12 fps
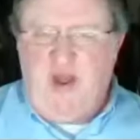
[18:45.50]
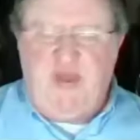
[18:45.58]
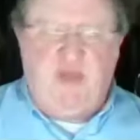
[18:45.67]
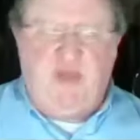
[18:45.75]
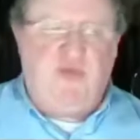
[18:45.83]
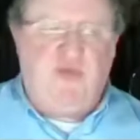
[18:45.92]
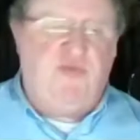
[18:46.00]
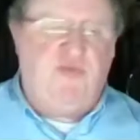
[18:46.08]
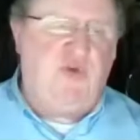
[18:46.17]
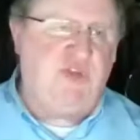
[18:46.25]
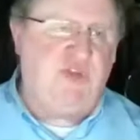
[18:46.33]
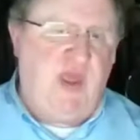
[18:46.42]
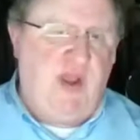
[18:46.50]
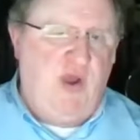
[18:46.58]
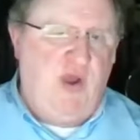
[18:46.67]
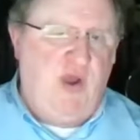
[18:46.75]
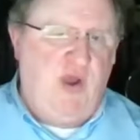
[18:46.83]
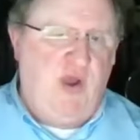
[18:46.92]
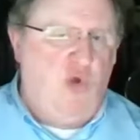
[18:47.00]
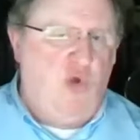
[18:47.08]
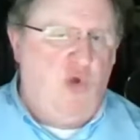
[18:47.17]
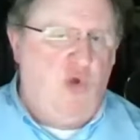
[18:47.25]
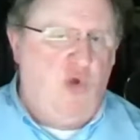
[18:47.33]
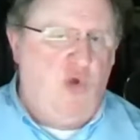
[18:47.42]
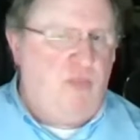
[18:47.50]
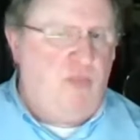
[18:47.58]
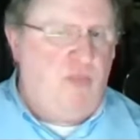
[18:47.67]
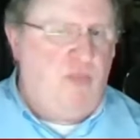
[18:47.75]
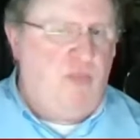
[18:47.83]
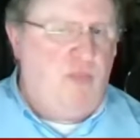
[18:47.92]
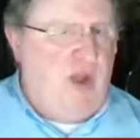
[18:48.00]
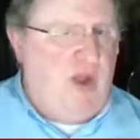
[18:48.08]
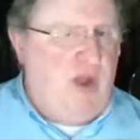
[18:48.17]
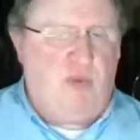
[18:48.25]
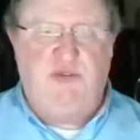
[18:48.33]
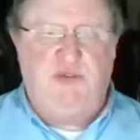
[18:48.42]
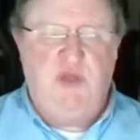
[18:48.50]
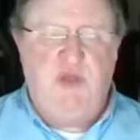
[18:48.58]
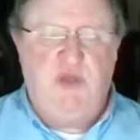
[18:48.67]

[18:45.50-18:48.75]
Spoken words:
I think the first thing, and I hope Republicans